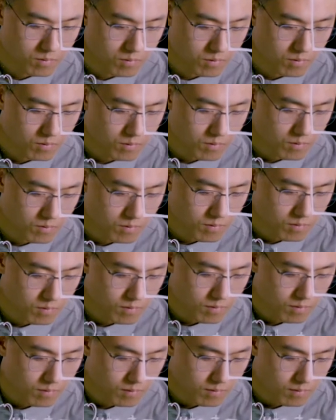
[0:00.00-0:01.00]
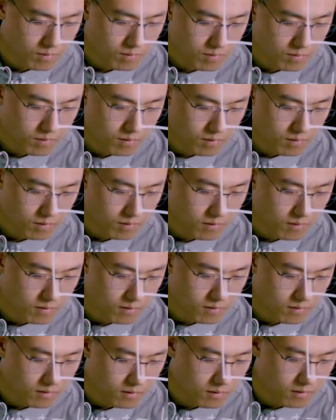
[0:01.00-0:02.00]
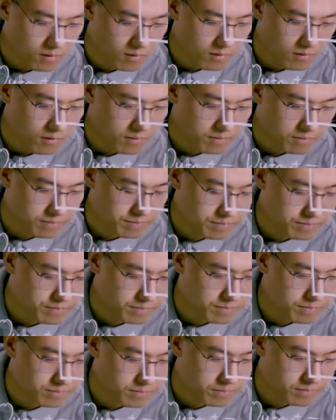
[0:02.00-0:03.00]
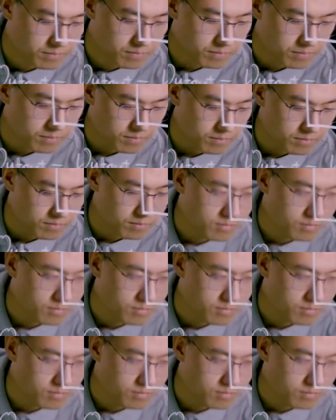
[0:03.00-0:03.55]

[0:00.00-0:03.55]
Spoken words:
Nobody speaks.